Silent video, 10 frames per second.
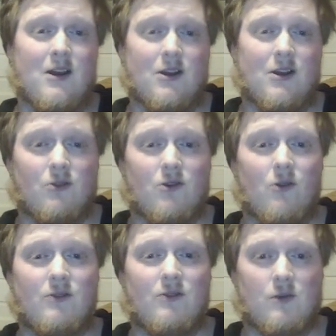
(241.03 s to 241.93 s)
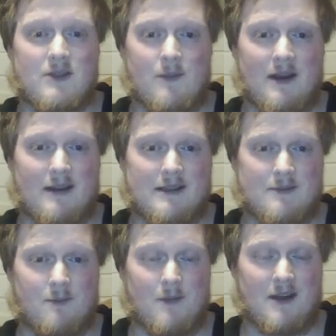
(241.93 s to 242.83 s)
not only was he pinning
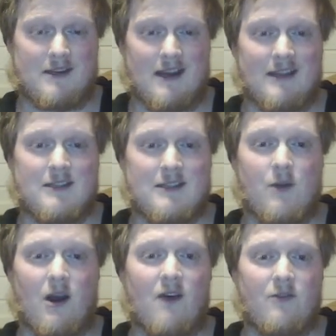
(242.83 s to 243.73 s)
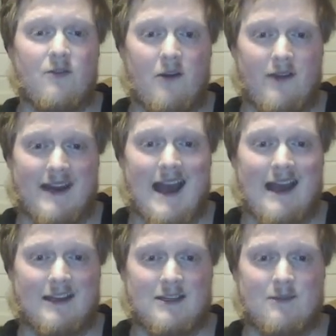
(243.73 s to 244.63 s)
my knight, but after I
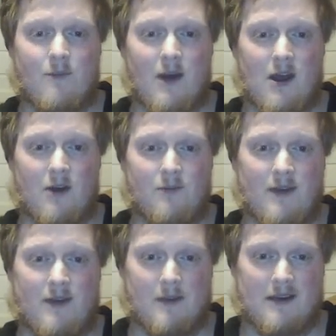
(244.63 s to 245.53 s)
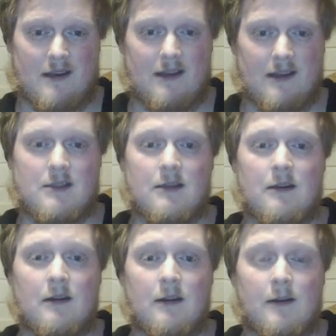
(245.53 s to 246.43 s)
react by unpinning my knight,
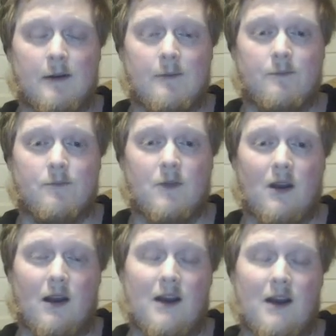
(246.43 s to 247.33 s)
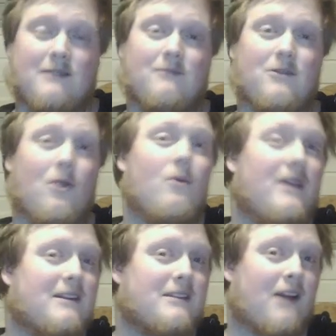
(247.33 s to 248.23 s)
I go
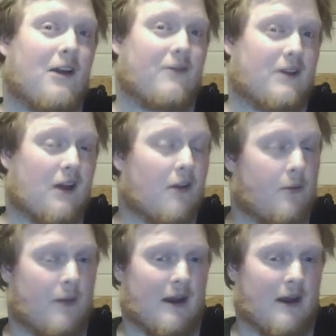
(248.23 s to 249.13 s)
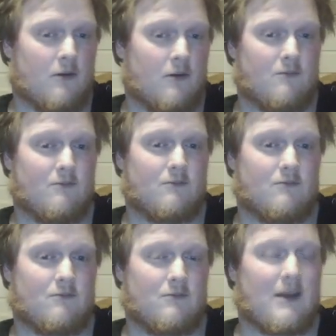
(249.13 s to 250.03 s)
inside of another pin.
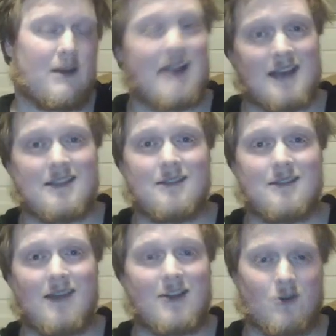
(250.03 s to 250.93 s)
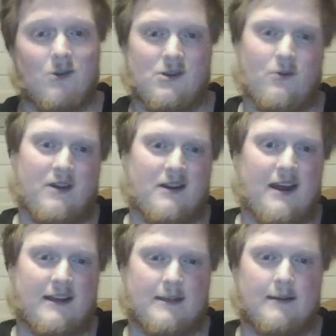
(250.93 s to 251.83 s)
And yes, that's also with the
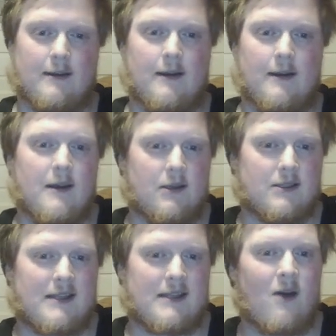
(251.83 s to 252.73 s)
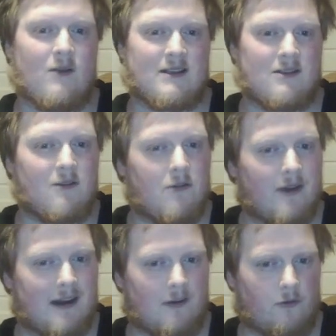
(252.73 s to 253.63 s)
knight. Because now he's not
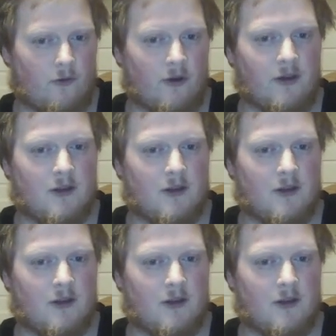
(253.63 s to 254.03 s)
threatening the rook,